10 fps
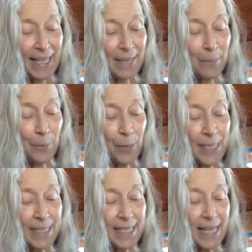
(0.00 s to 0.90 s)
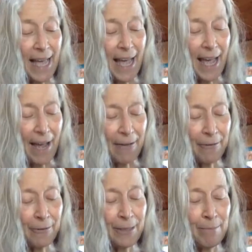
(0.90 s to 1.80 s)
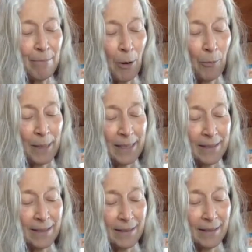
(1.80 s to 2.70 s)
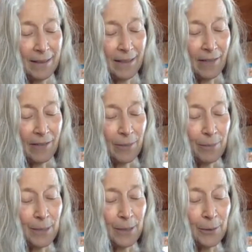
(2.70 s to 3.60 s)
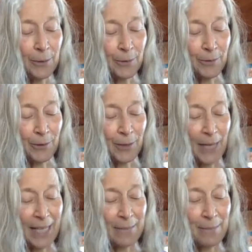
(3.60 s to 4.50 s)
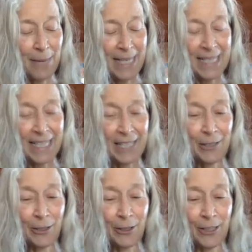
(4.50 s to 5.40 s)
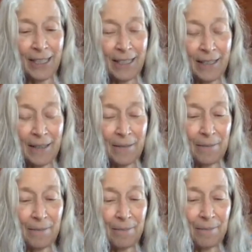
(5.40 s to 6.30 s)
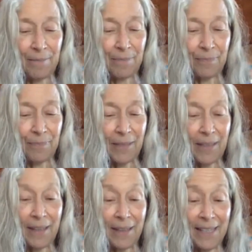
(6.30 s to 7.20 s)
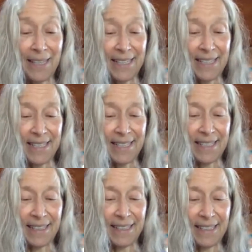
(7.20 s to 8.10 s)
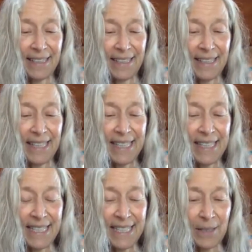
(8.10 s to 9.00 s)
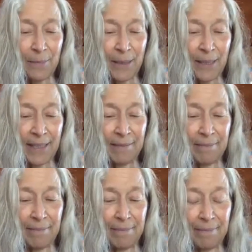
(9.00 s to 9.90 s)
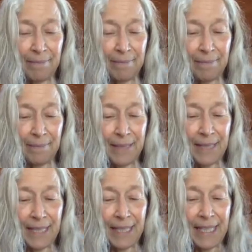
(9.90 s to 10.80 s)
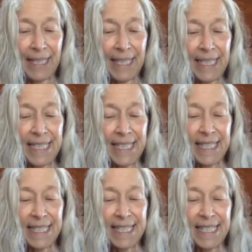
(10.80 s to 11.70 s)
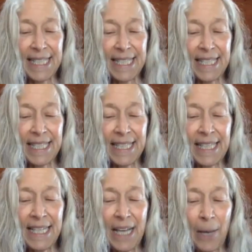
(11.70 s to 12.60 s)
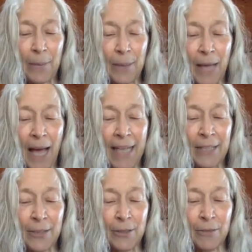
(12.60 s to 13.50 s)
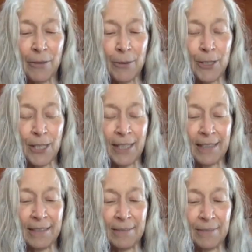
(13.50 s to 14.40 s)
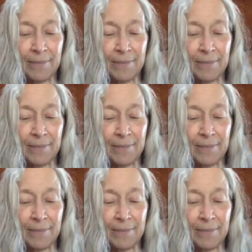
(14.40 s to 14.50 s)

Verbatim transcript: embrace every moment of the beautiful and amazing journey. This is discipline. It is consistently applying your devotion